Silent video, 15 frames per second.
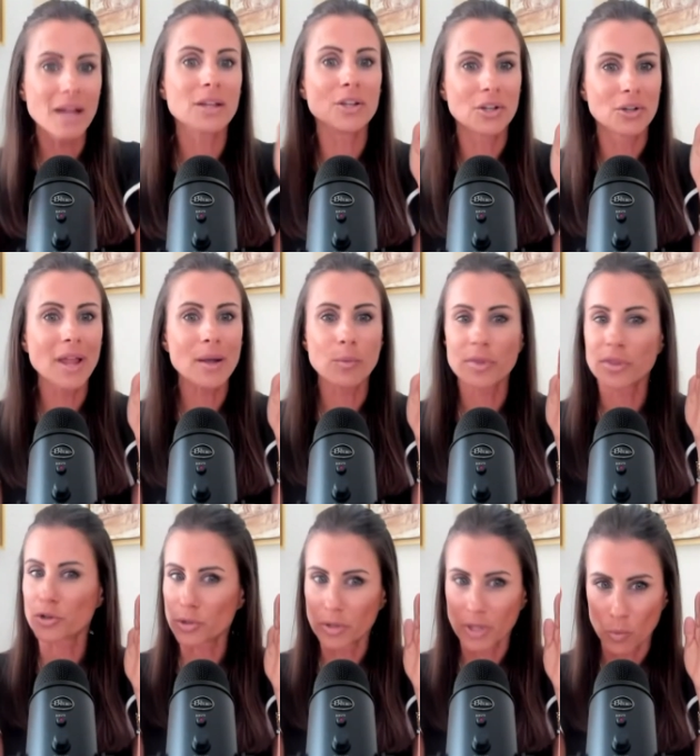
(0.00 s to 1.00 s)
like when
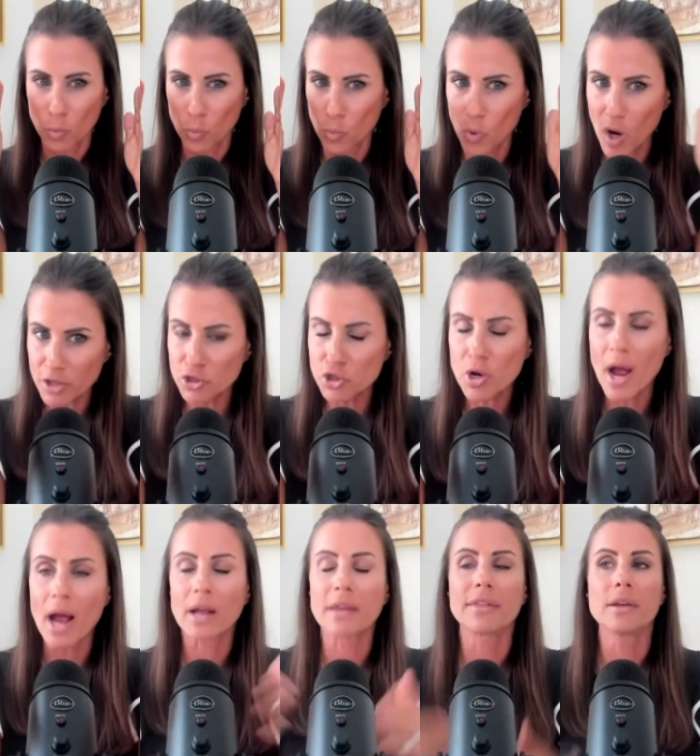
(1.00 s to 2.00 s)
there's only one
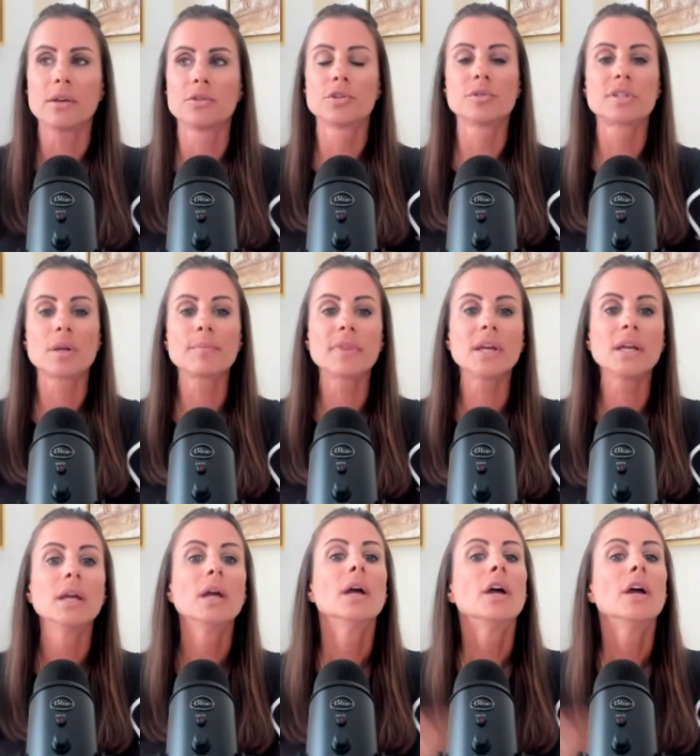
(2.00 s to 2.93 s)
track that you do something,